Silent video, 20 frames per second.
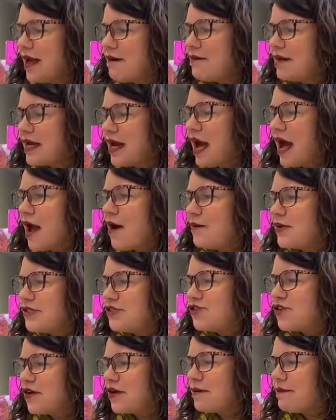I mean, I
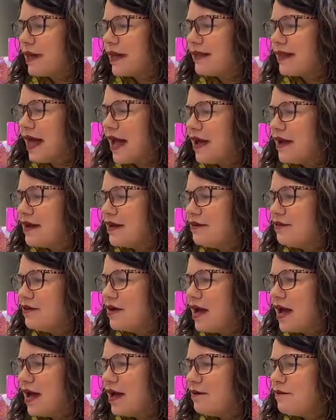always joke about that.
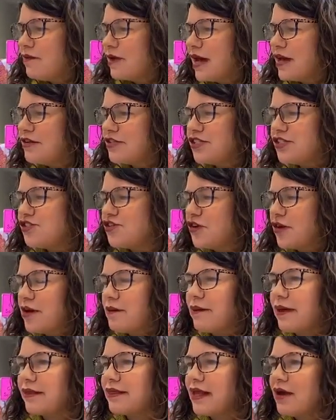Um, I used to joke
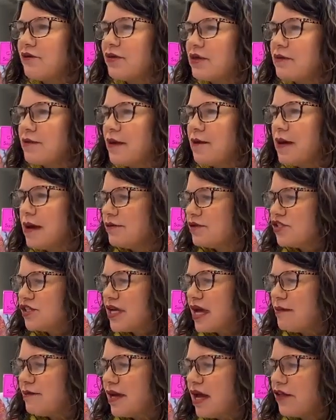about that with my mom.
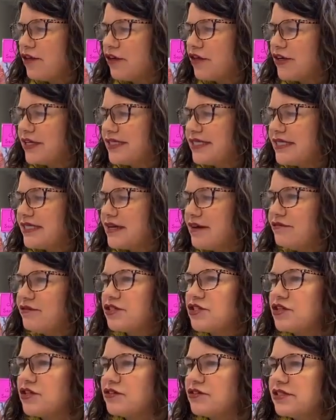She gave me all her good stuff
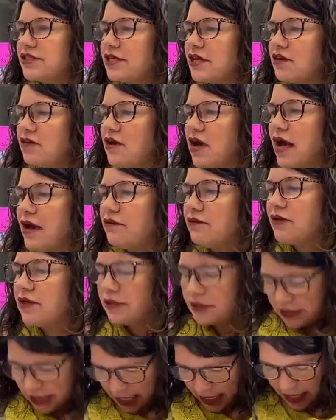too, so I
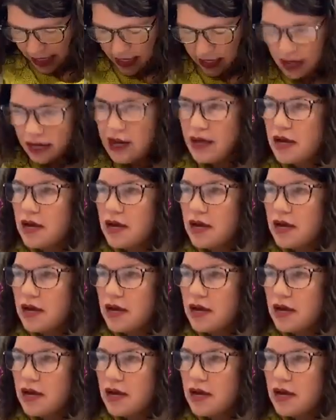will take it.